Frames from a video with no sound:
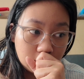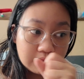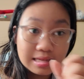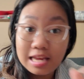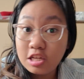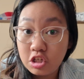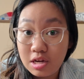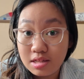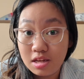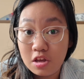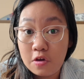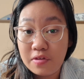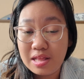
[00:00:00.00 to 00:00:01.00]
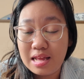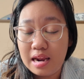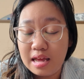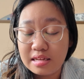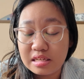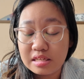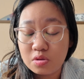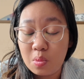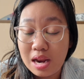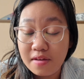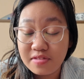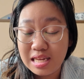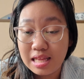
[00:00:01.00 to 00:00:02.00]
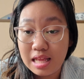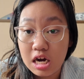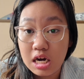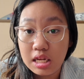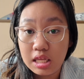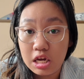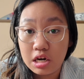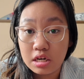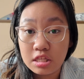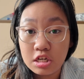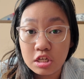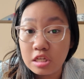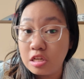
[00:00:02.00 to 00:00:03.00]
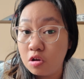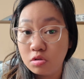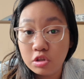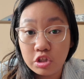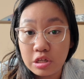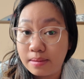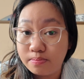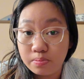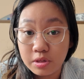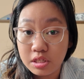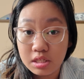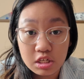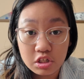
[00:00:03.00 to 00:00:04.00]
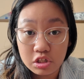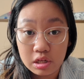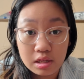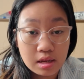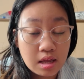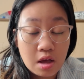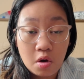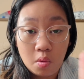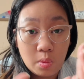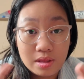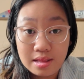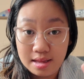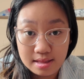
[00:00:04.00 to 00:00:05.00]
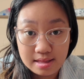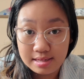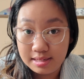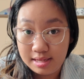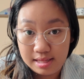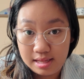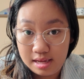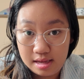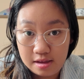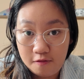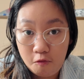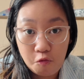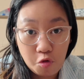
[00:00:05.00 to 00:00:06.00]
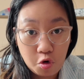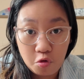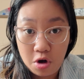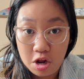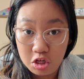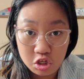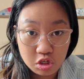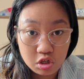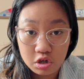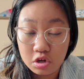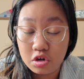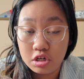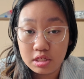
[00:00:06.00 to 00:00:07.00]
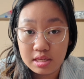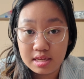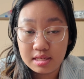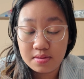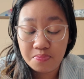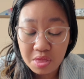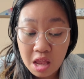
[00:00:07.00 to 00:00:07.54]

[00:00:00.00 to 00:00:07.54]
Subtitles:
St. John's in Newfoundland, as what I've said earlier, there's no job position within the city for registered nurses.